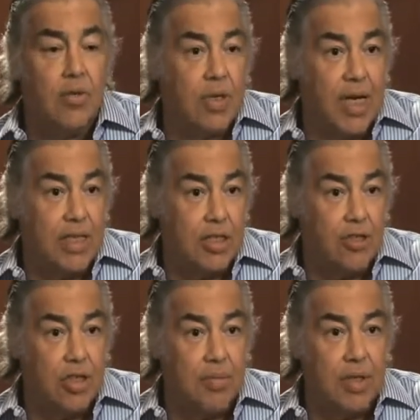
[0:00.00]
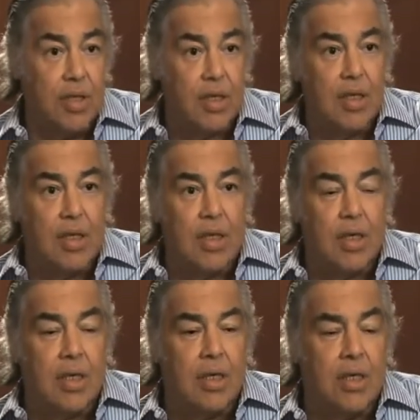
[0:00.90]
doing cancer treatment,
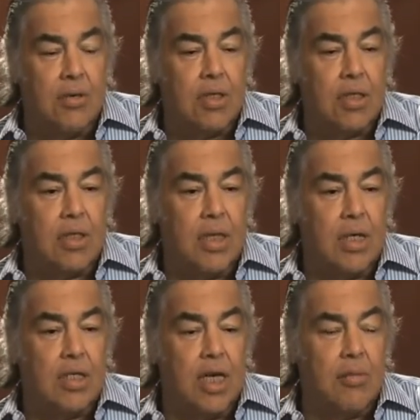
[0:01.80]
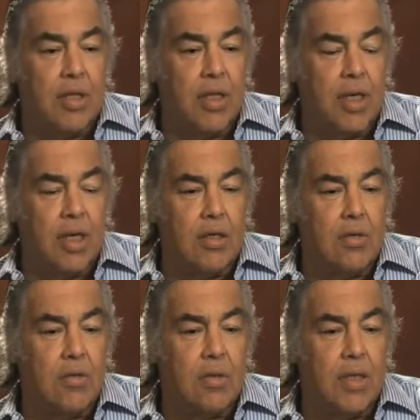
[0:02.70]
there was a gentleman there
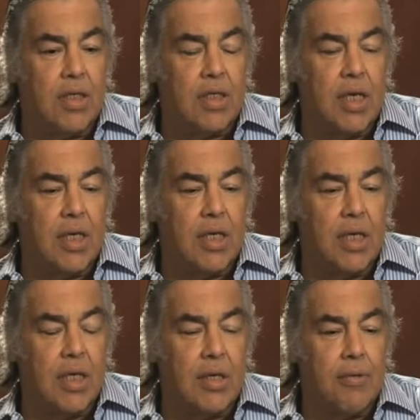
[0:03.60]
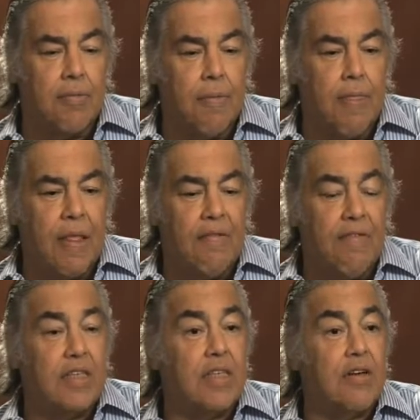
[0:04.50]
who was
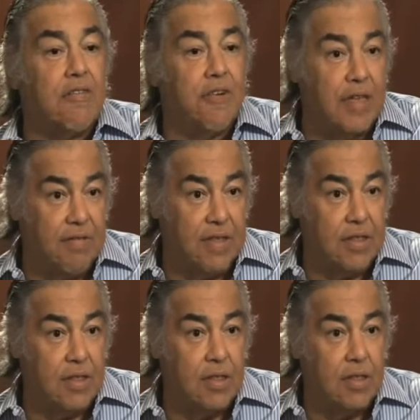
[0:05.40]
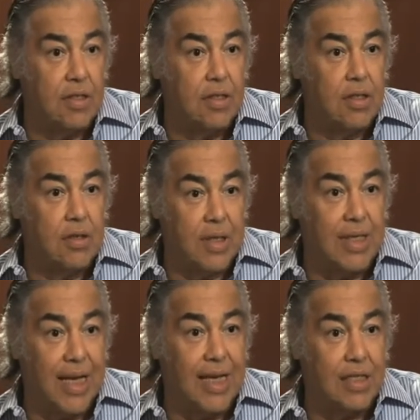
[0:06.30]
visiting a friend of his who
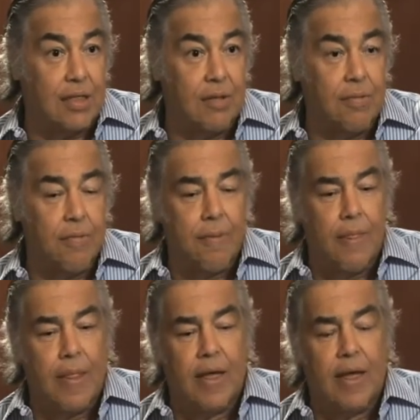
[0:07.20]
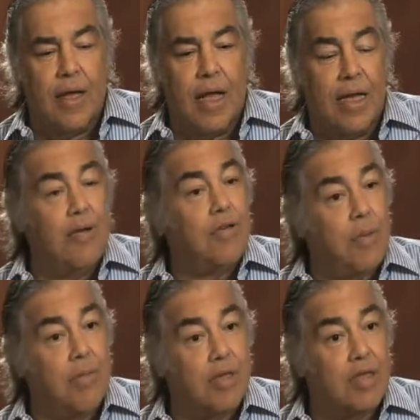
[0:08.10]
had cancer, and he
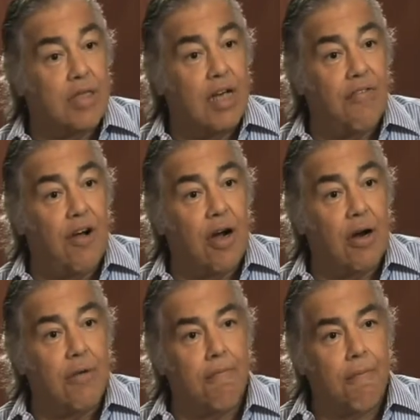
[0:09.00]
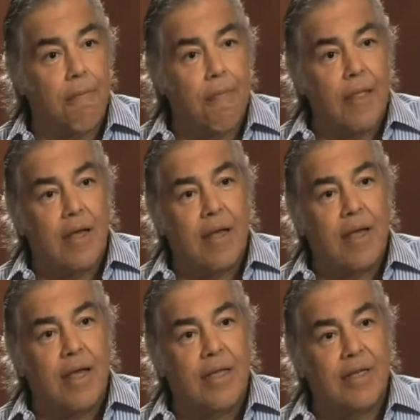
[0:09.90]
was a member of the CFR,
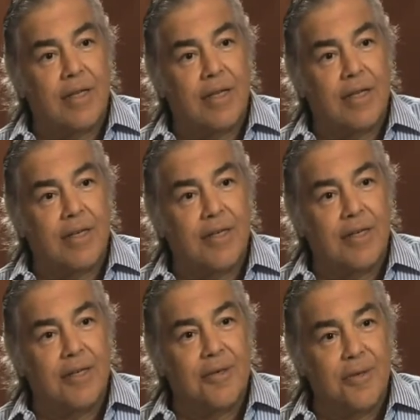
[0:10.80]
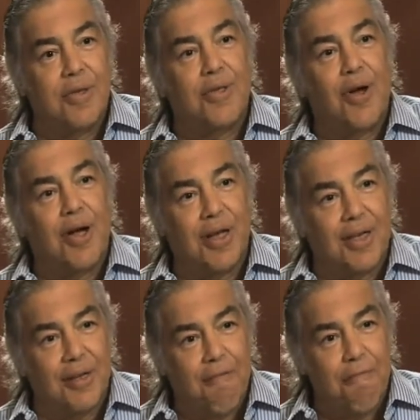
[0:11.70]
and we were
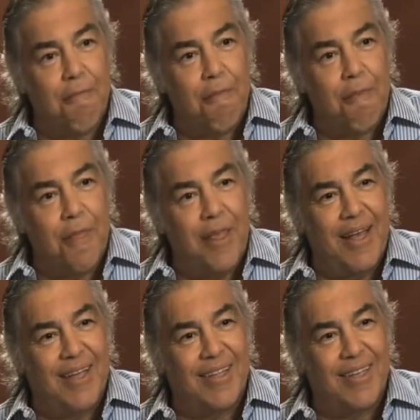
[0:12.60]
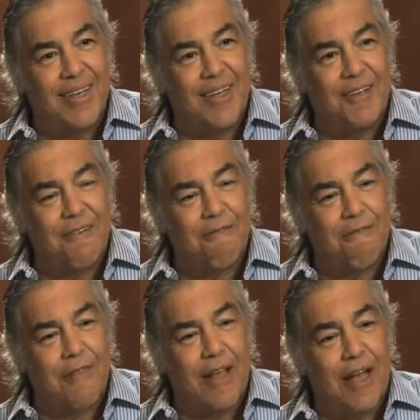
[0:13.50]
talking, and
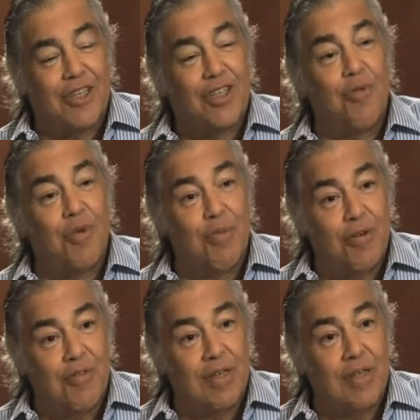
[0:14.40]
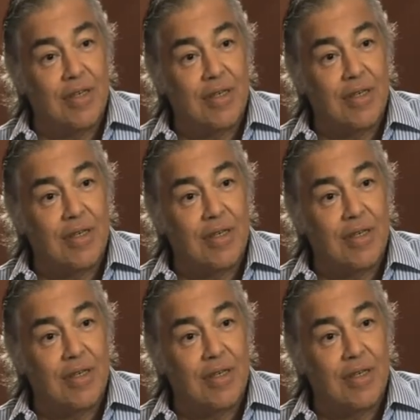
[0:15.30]
I showed him the movie.